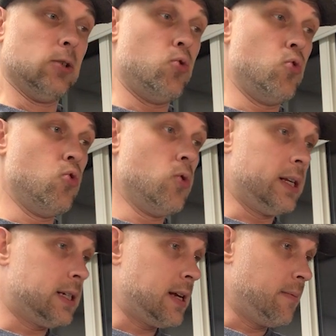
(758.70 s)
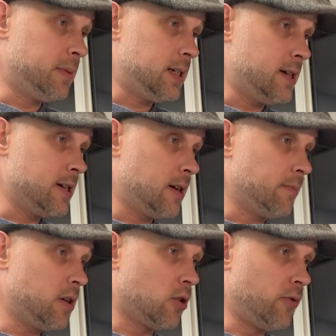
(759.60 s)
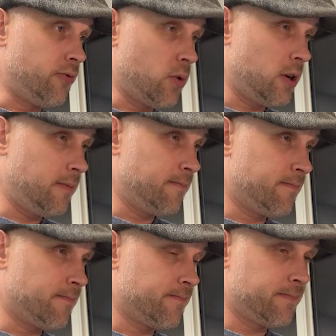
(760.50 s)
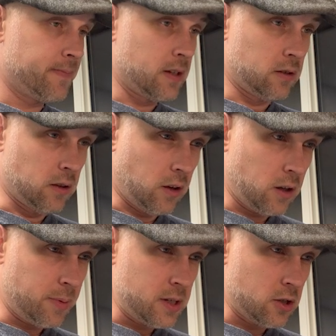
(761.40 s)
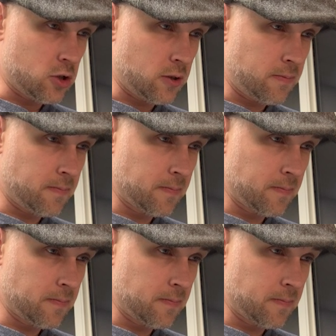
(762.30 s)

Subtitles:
Ooh, it's tempting. I'm going to go for it. Long position.